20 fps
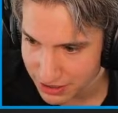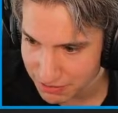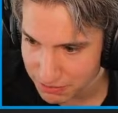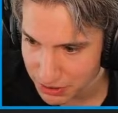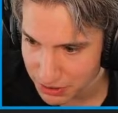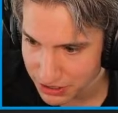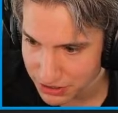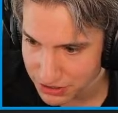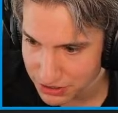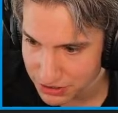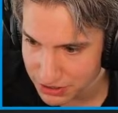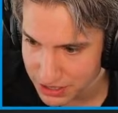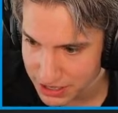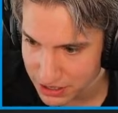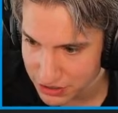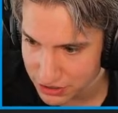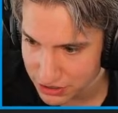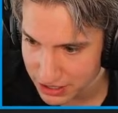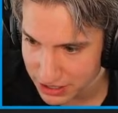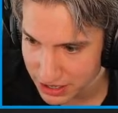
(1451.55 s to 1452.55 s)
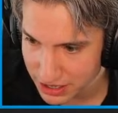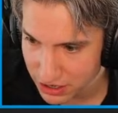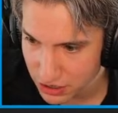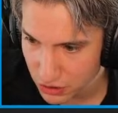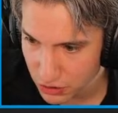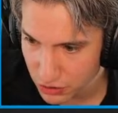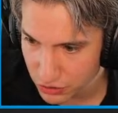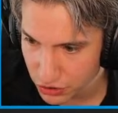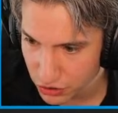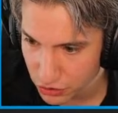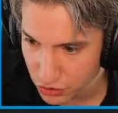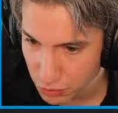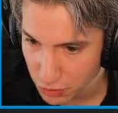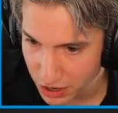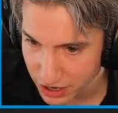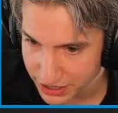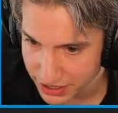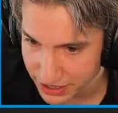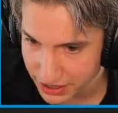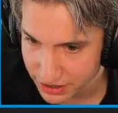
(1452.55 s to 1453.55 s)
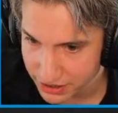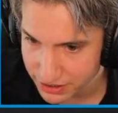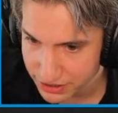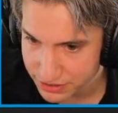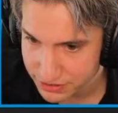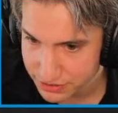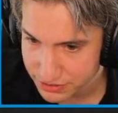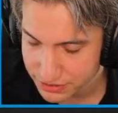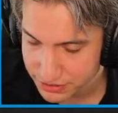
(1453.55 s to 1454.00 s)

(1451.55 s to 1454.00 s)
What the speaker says: but you need to click on a run here.